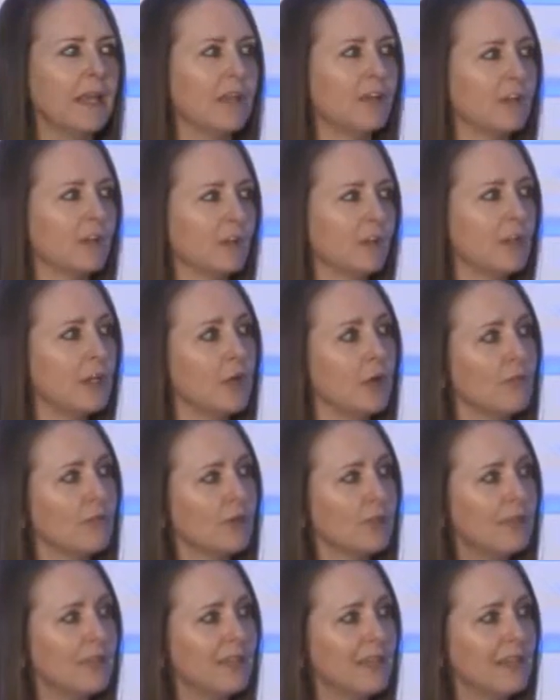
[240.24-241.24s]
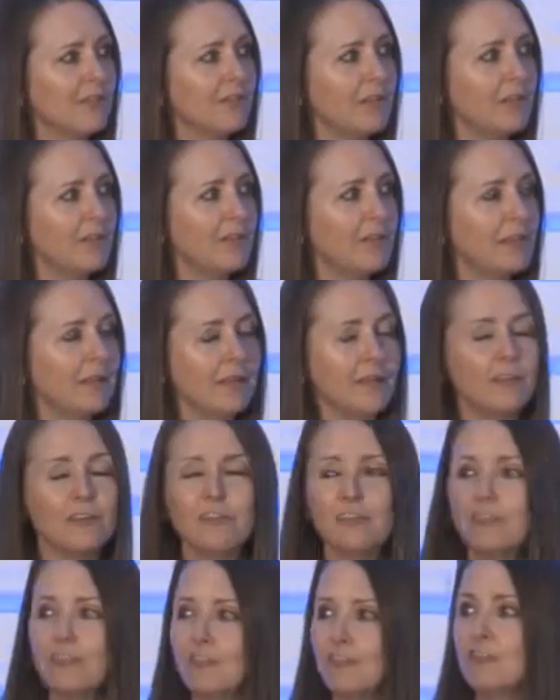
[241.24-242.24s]
turn it over to David
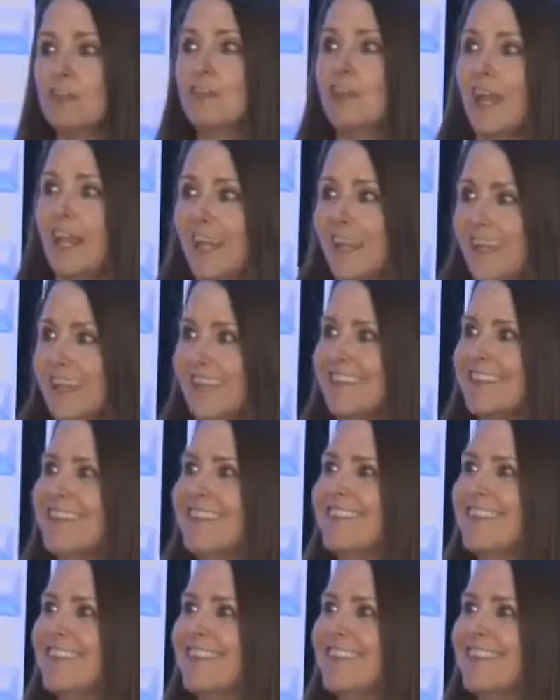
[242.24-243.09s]
Jagan,